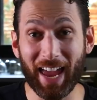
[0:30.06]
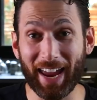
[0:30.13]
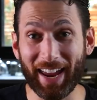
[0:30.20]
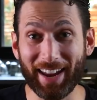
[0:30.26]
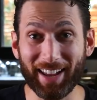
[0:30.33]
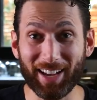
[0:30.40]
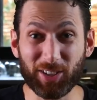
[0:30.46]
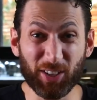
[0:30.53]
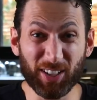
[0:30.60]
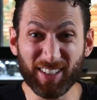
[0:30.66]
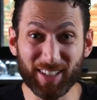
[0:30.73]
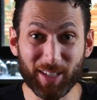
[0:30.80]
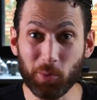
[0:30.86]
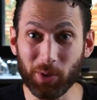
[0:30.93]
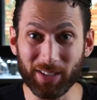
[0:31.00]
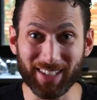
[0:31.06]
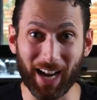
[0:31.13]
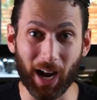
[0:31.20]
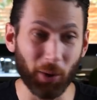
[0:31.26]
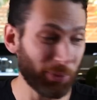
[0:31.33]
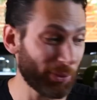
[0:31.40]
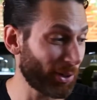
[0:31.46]
and uh, just see what's
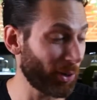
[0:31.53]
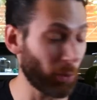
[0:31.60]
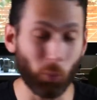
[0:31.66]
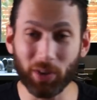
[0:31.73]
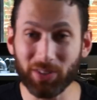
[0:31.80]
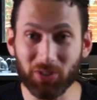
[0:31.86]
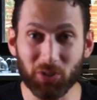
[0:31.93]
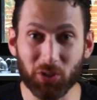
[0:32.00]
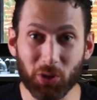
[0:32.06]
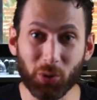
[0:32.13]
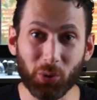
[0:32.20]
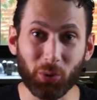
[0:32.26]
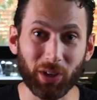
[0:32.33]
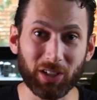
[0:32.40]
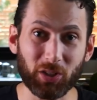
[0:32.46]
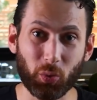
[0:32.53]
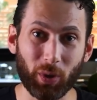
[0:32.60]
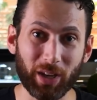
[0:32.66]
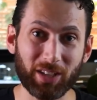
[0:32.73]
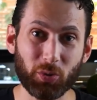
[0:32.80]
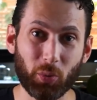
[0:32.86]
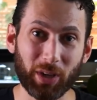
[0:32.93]
out there and what's new in
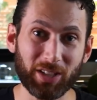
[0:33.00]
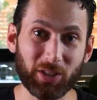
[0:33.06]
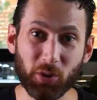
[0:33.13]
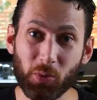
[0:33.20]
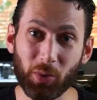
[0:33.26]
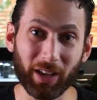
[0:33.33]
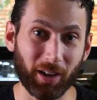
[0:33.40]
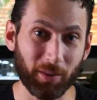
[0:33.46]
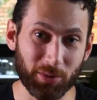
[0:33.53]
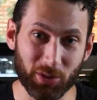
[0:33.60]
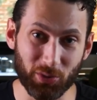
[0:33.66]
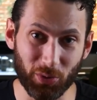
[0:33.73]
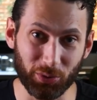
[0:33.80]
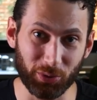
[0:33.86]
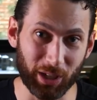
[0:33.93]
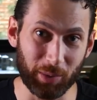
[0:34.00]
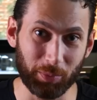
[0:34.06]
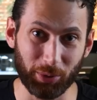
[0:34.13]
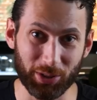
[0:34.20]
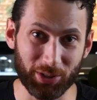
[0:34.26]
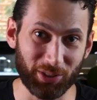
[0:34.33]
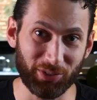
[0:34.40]
2022 when it comes to 3D
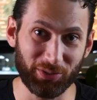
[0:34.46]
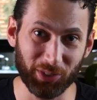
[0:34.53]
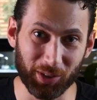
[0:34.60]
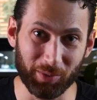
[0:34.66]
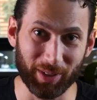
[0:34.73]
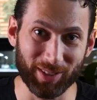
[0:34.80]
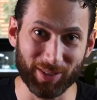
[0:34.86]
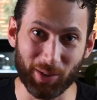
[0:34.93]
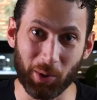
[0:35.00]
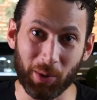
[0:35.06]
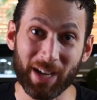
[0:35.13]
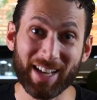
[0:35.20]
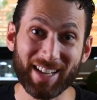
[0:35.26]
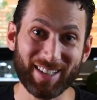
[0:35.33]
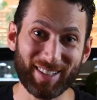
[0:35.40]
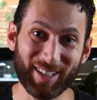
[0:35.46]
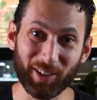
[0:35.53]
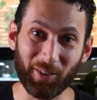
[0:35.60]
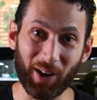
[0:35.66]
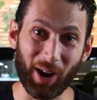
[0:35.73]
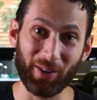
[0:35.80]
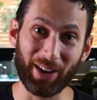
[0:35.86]
printer filaments. So stick
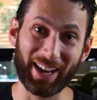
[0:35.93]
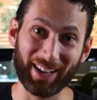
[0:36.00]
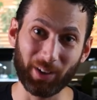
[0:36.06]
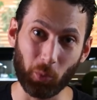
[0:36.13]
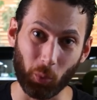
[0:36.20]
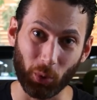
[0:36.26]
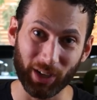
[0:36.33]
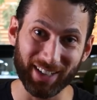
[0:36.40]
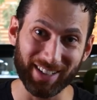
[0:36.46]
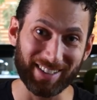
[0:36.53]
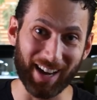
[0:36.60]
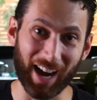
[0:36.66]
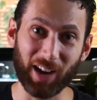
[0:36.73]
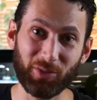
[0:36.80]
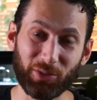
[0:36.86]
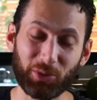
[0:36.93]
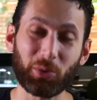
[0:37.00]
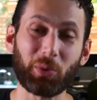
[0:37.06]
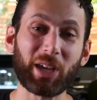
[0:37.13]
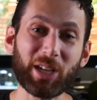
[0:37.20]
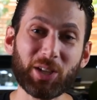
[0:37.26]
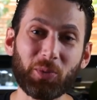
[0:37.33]
around and we're gonna dive
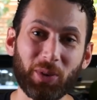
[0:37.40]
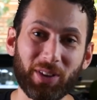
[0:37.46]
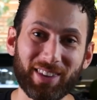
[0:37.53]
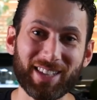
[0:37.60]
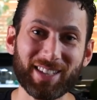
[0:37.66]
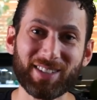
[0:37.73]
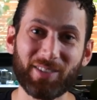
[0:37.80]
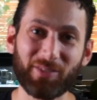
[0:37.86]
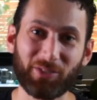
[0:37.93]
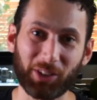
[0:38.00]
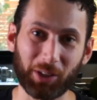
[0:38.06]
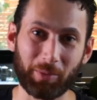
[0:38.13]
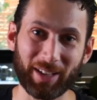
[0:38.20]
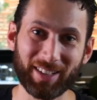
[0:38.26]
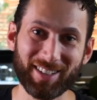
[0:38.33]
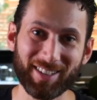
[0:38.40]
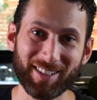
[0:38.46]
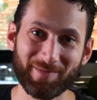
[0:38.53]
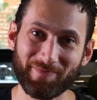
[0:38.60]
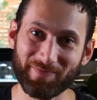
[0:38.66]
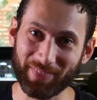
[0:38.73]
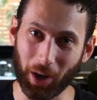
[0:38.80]
through each one of these filaments.
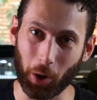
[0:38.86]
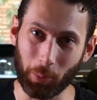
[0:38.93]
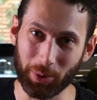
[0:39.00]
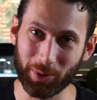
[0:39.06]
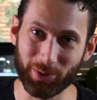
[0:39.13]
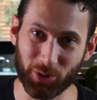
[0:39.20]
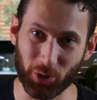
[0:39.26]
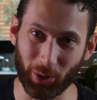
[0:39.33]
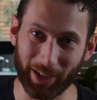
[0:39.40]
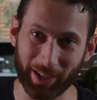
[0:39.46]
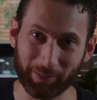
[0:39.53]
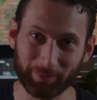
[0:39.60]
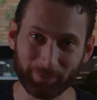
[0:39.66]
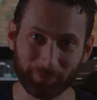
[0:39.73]
I hope you enjoy it.